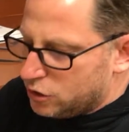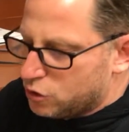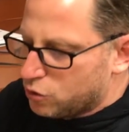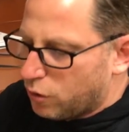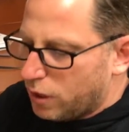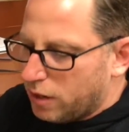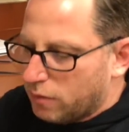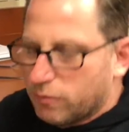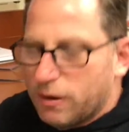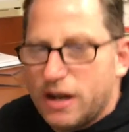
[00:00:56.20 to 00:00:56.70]

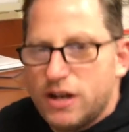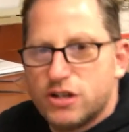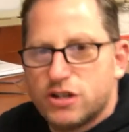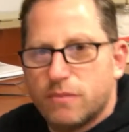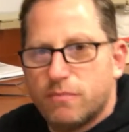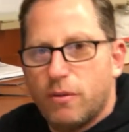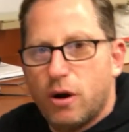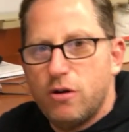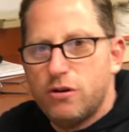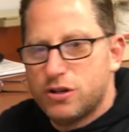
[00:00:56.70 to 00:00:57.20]
joint range
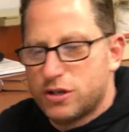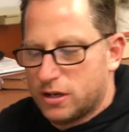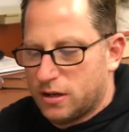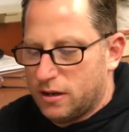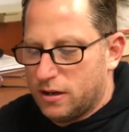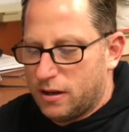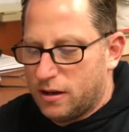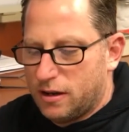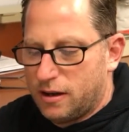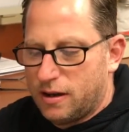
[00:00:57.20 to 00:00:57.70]
of motion,
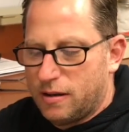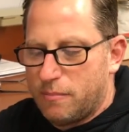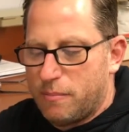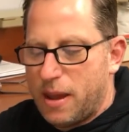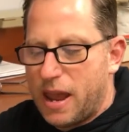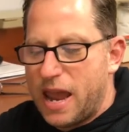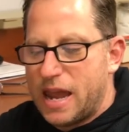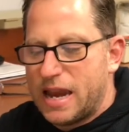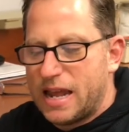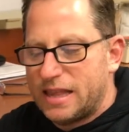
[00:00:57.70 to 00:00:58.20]

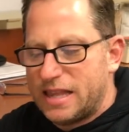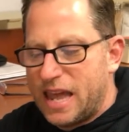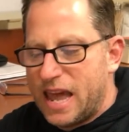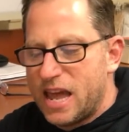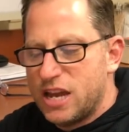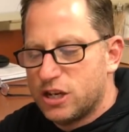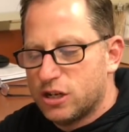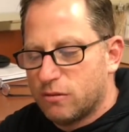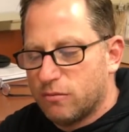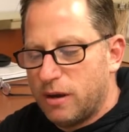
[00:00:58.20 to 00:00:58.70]
pain at the
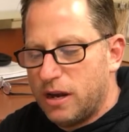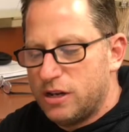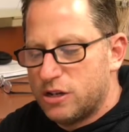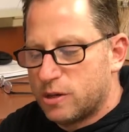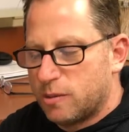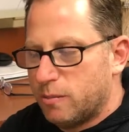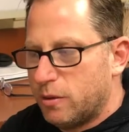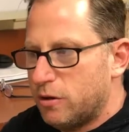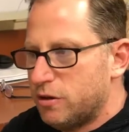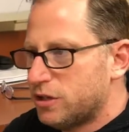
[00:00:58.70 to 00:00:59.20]
ends of
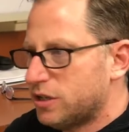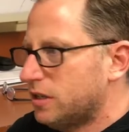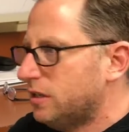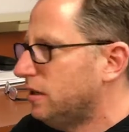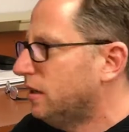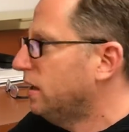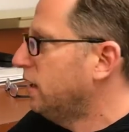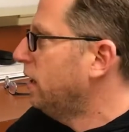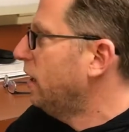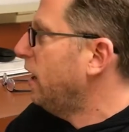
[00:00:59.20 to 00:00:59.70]
range of
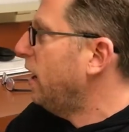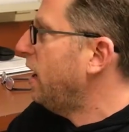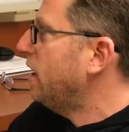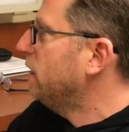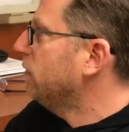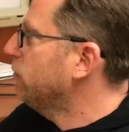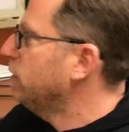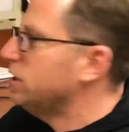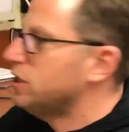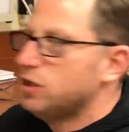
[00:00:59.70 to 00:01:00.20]
motion.
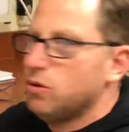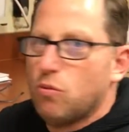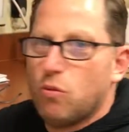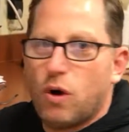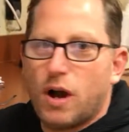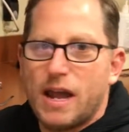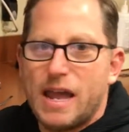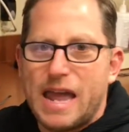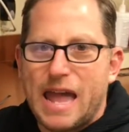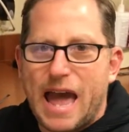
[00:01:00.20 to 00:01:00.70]
And the reason
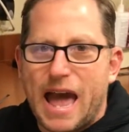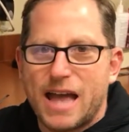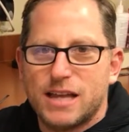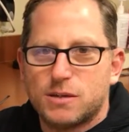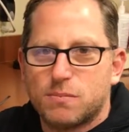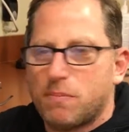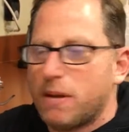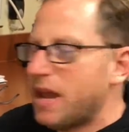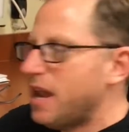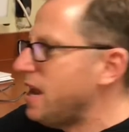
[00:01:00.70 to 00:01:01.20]
why he
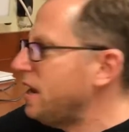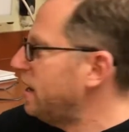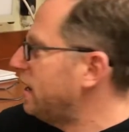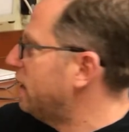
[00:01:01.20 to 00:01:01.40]
has pain